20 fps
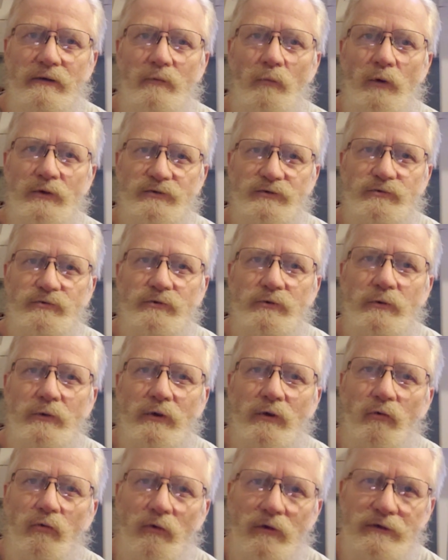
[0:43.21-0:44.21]
what's true
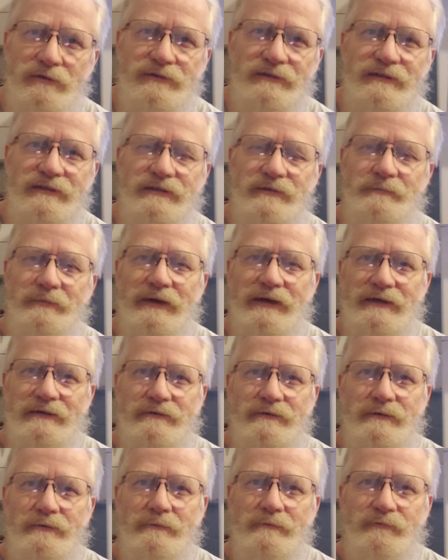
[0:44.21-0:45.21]
across the
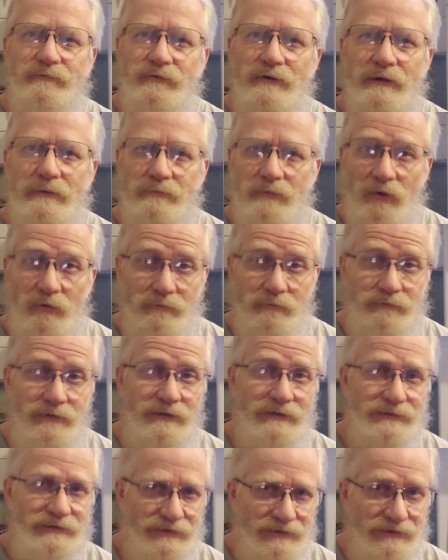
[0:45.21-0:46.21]
spectrum from low
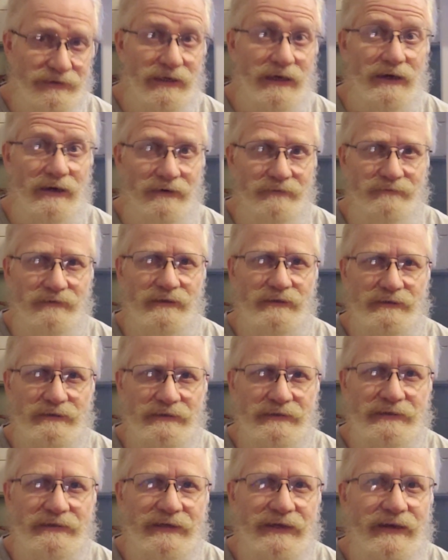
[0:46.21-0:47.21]
functioning to high
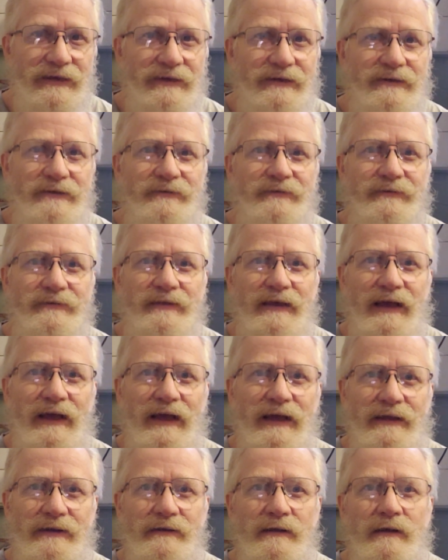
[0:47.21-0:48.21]
functioning is
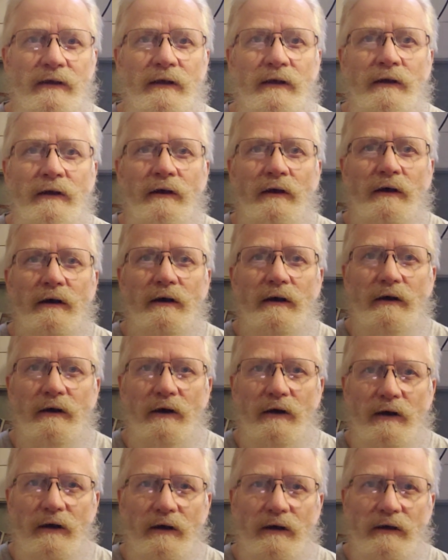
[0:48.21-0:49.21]
that
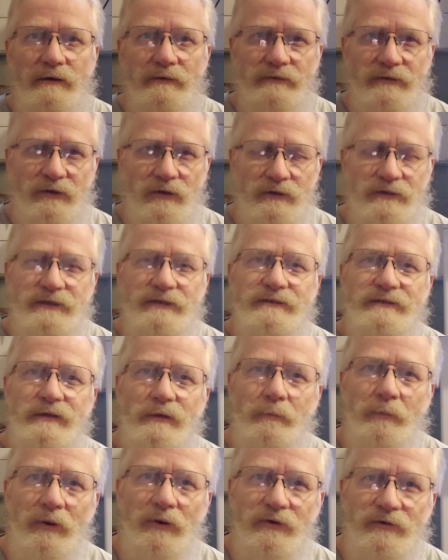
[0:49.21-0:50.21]
the
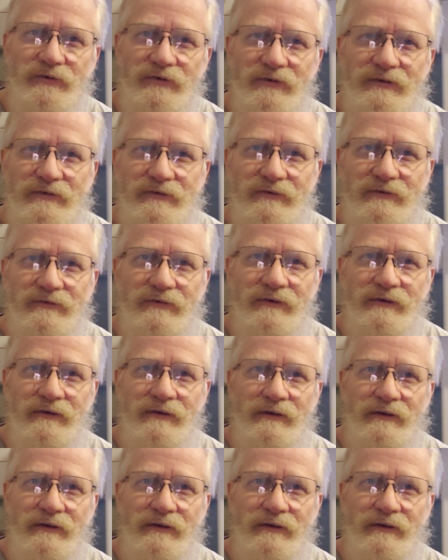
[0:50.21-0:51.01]
autistic person's